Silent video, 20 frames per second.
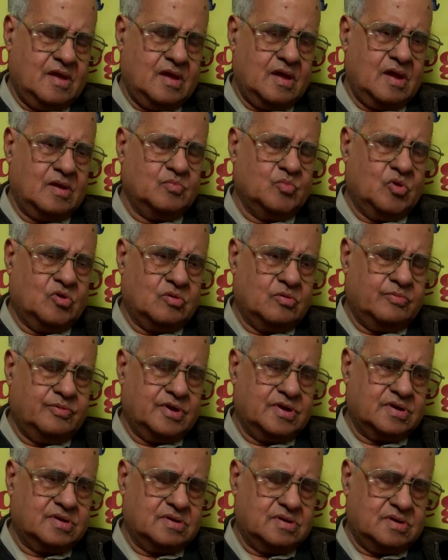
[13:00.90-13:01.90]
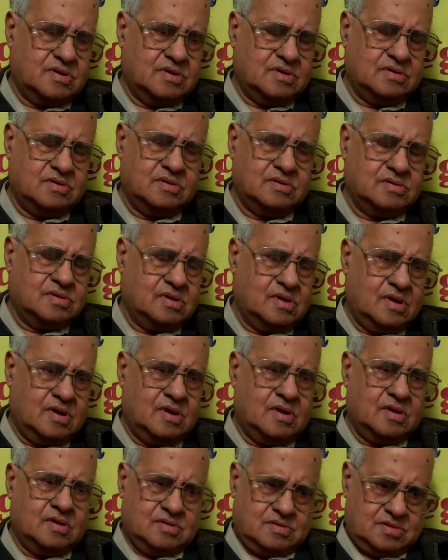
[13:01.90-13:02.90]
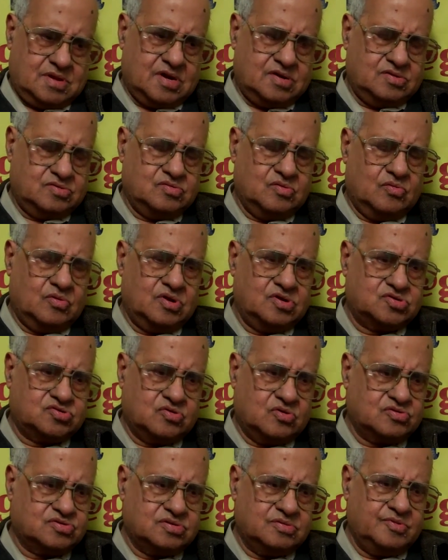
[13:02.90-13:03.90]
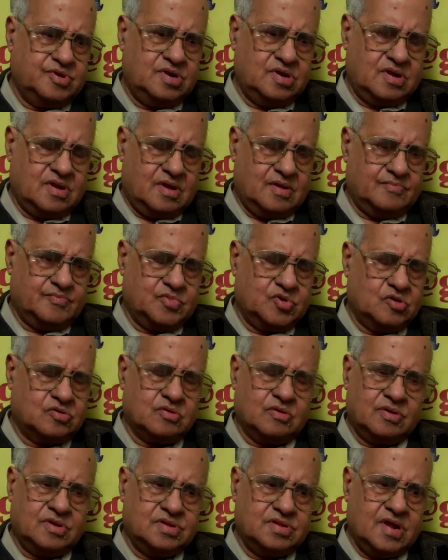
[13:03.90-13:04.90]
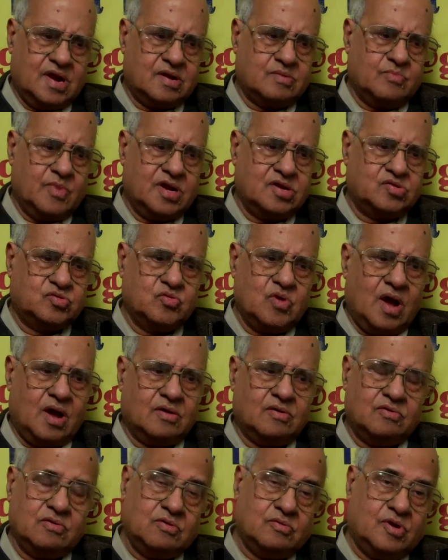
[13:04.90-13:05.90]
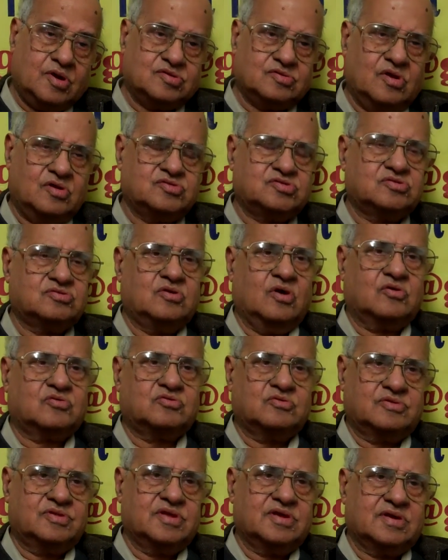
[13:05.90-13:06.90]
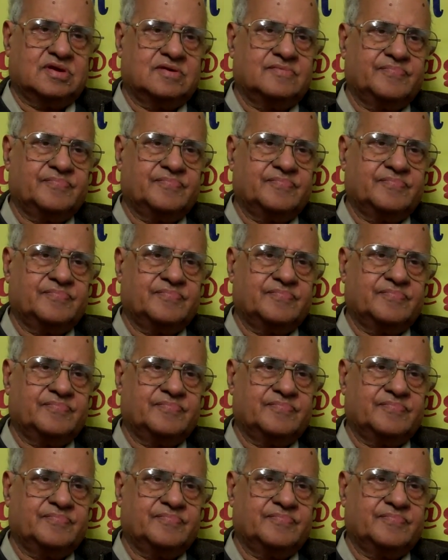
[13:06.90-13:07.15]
And moreover, that is the only source of income. Not only that, my two uncle was also doctor there.